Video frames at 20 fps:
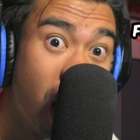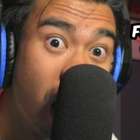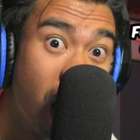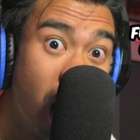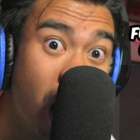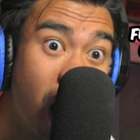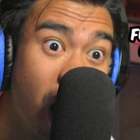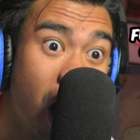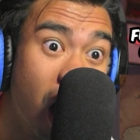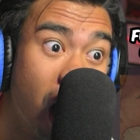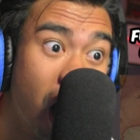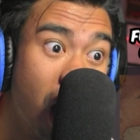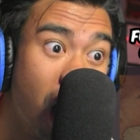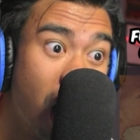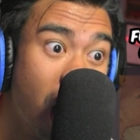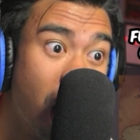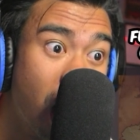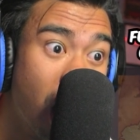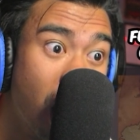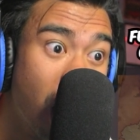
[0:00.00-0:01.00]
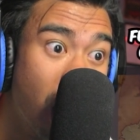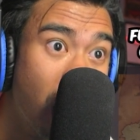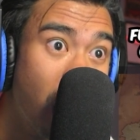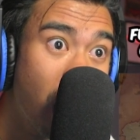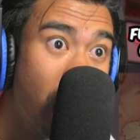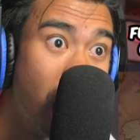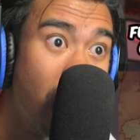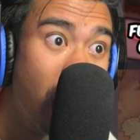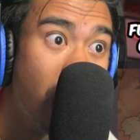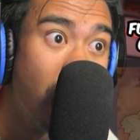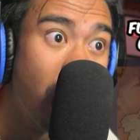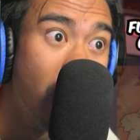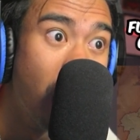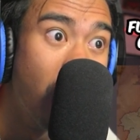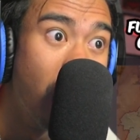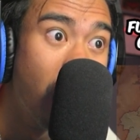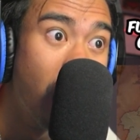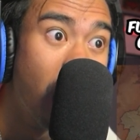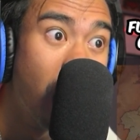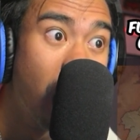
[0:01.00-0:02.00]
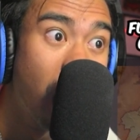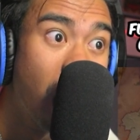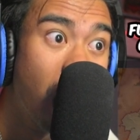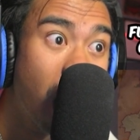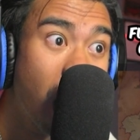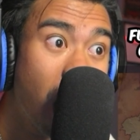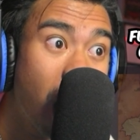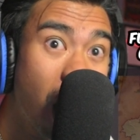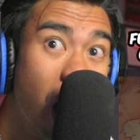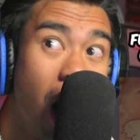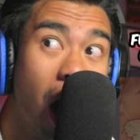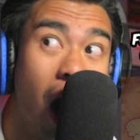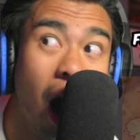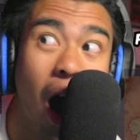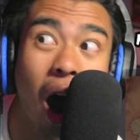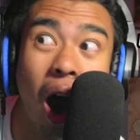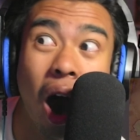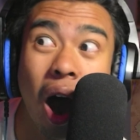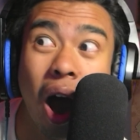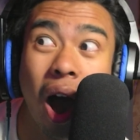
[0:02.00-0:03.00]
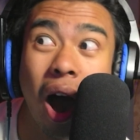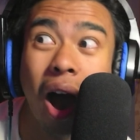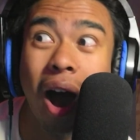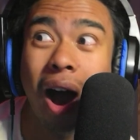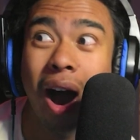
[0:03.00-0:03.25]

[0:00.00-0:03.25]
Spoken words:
Nobody speaks.